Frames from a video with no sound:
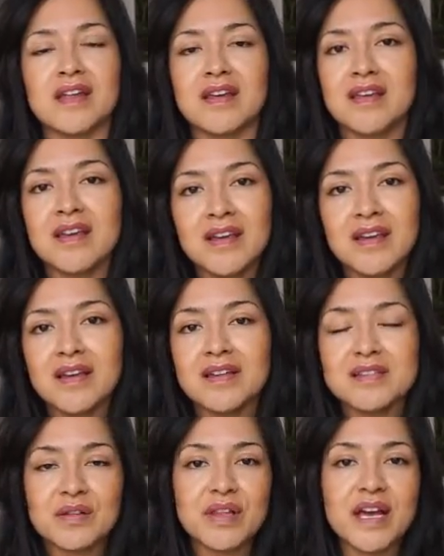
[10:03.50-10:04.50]
And
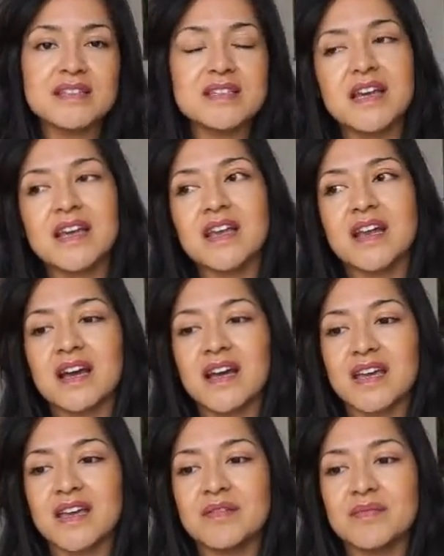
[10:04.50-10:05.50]
so last night
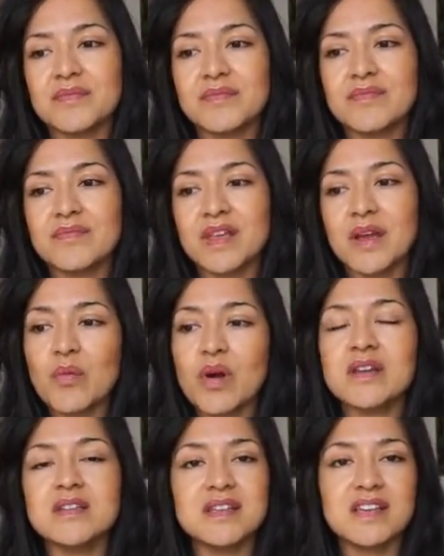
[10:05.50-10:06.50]
I
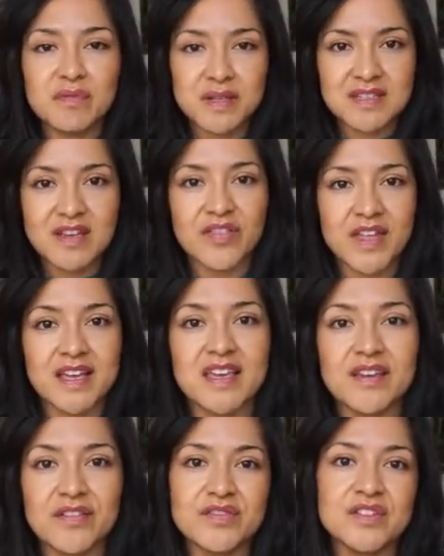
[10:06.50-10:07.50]
wanted to give myself that
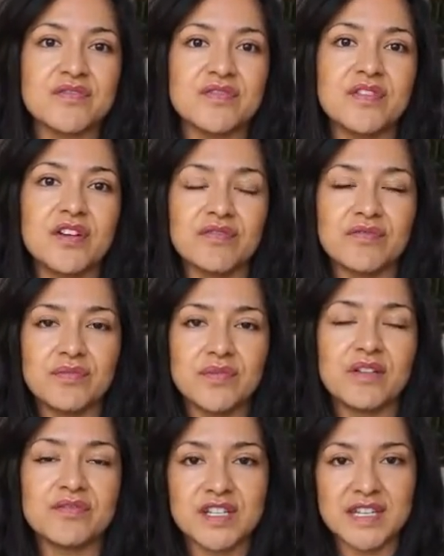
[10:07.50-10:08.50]
gift
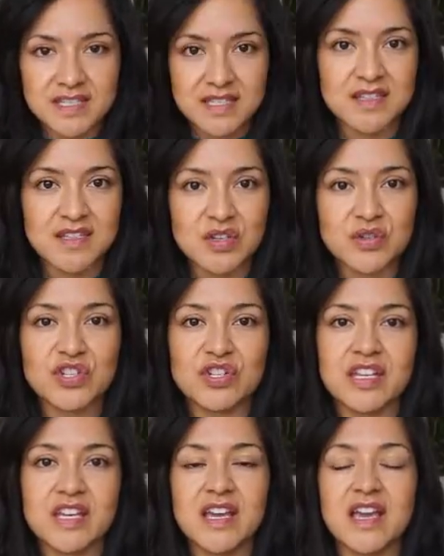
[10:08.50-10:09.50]
of dancing
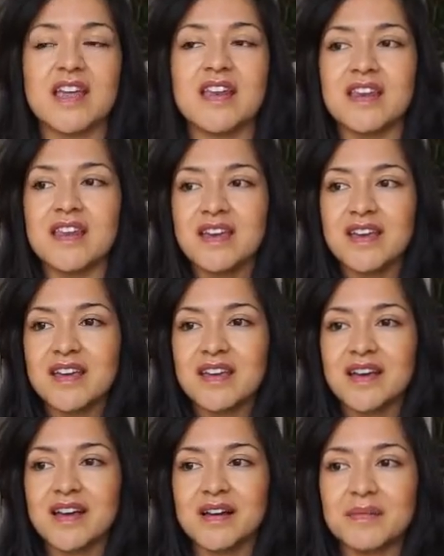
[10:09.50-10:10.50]
socially, and
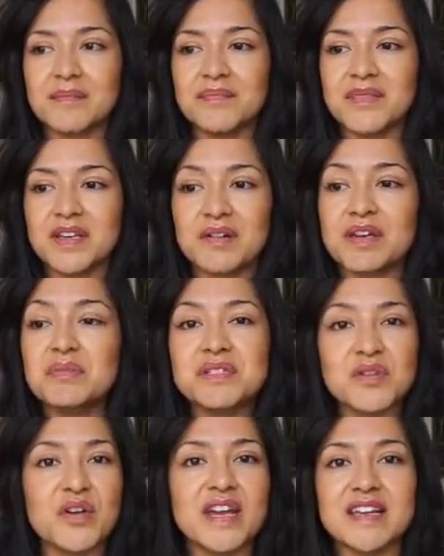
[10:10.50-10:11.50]
you know, and it was
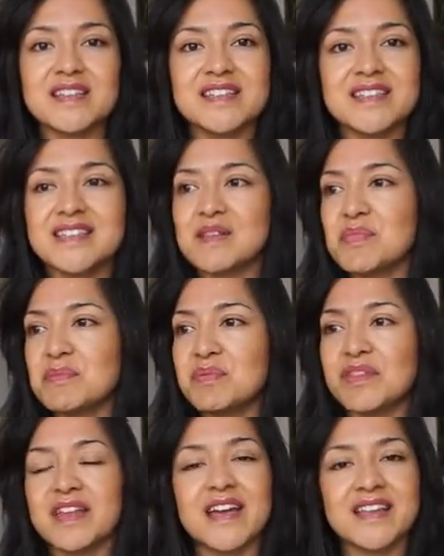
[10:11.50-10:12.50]
great to see
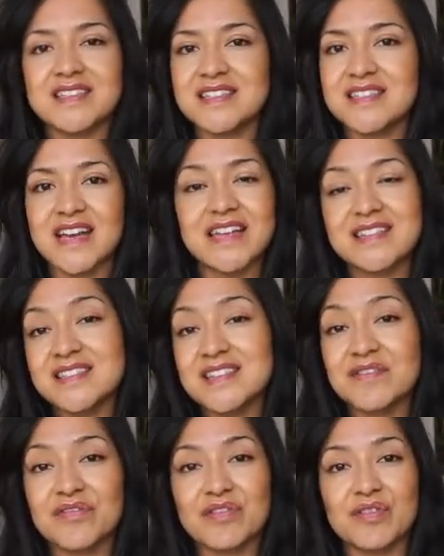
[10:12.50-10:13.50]
people that I hadn't
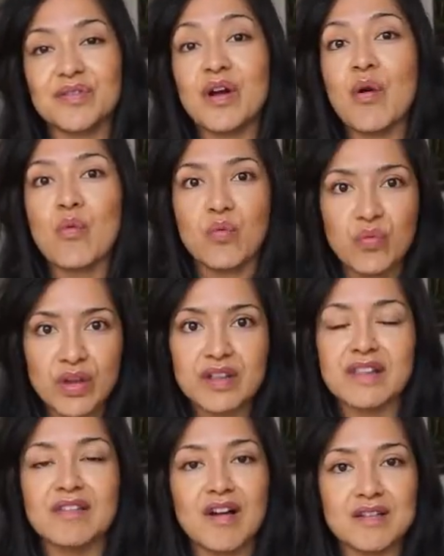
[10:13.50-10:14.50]
seen for a
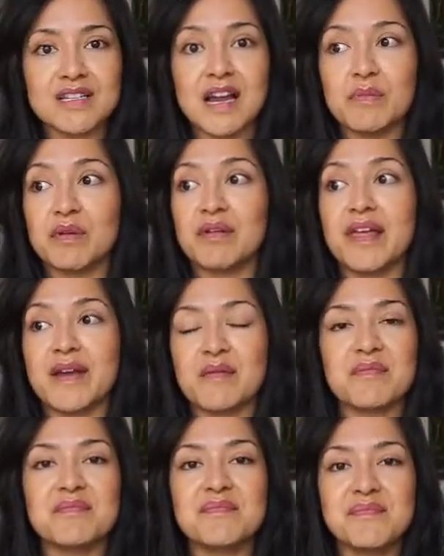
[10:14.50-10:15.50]
really long time. They were like,
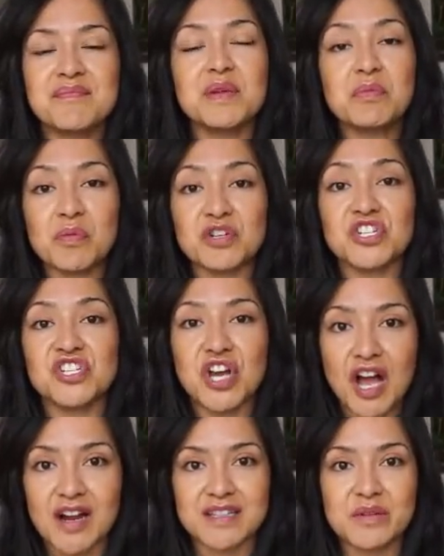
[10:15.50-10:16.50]
people were
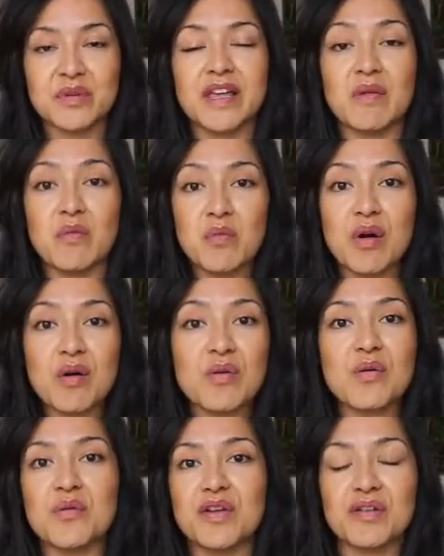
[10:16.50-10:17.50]
shocked. They were like,
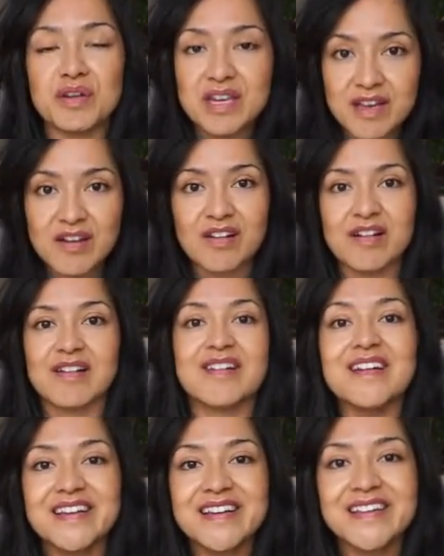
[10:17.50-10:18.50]
"Whoa, you're
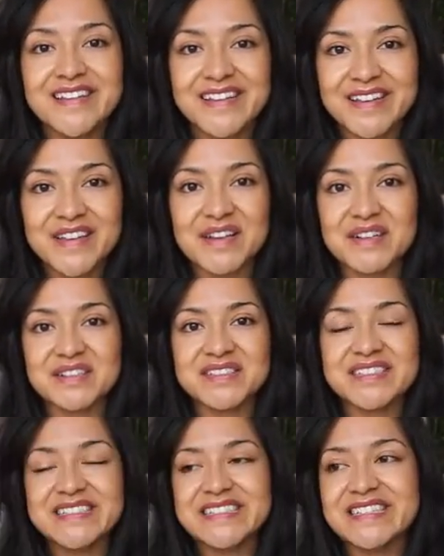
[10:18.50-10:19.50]
here," you
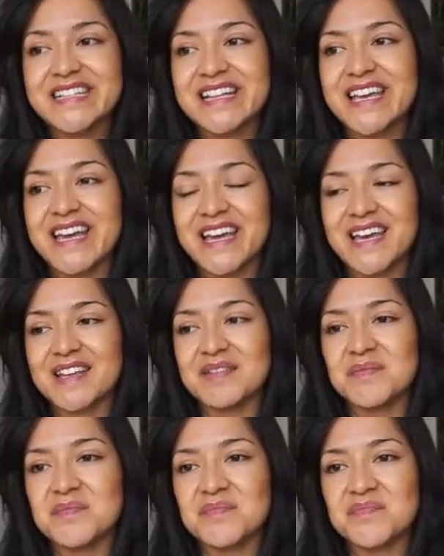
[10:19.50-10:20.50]
know,
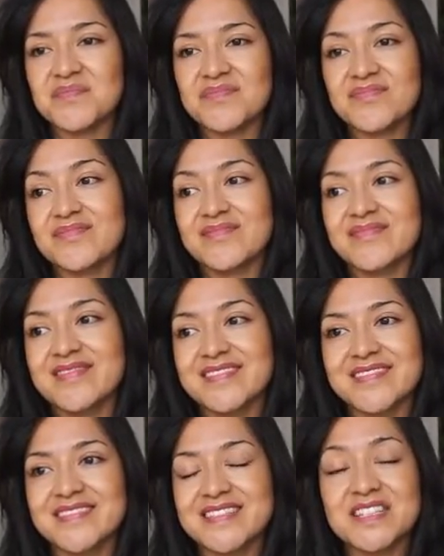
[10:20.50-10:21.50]
and
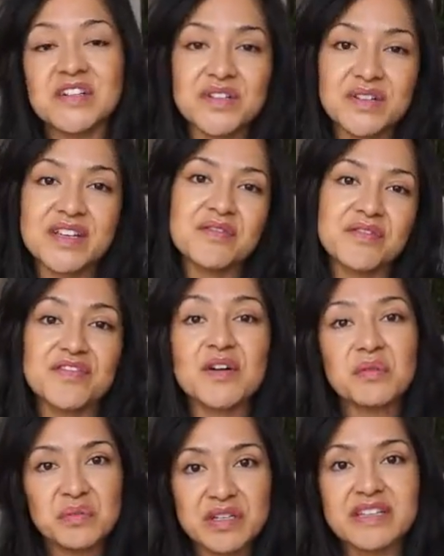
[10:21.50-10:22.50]
so it
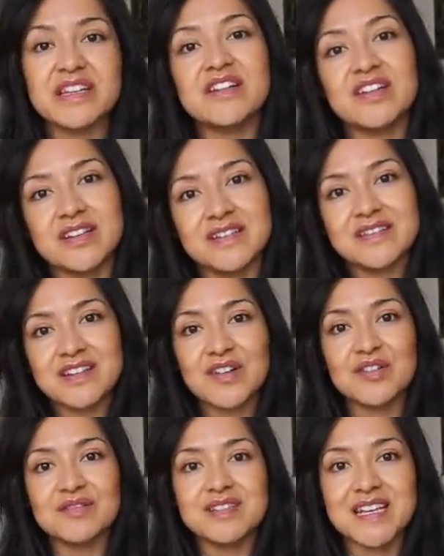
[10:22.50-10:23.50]
felt really good to
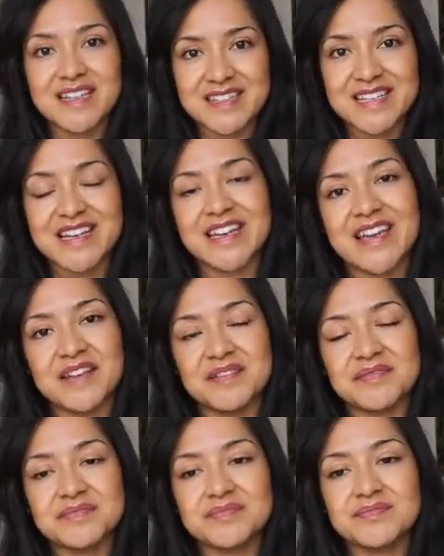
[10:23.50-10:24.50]
go dancing again
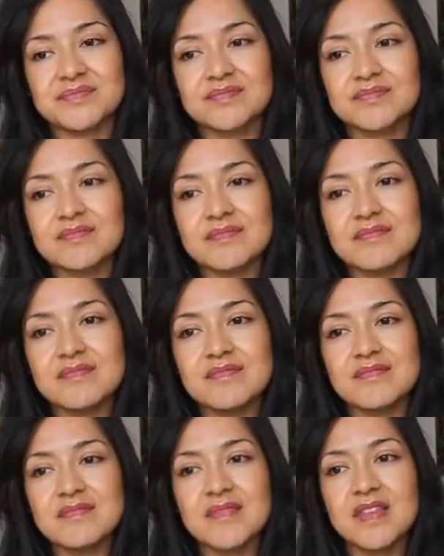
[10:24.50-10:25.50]

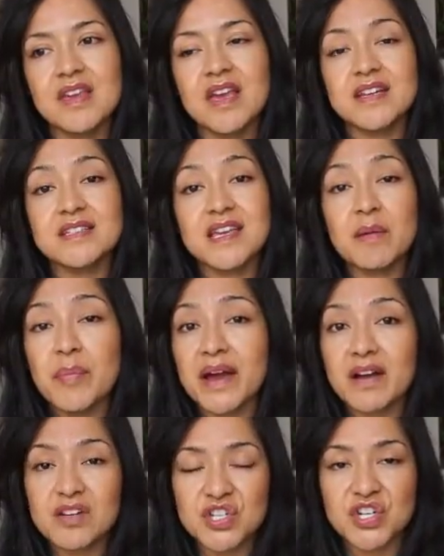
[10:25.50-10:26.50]
and to get
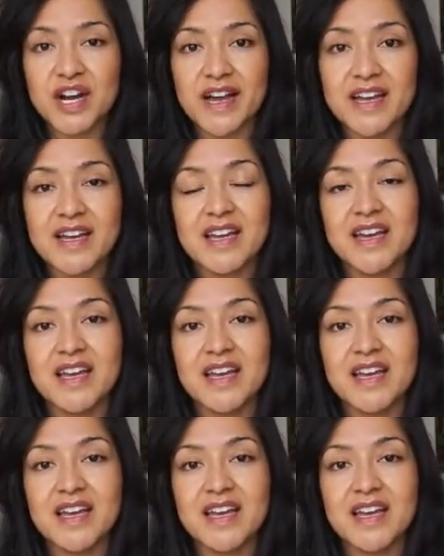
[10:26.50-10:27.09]
back on track.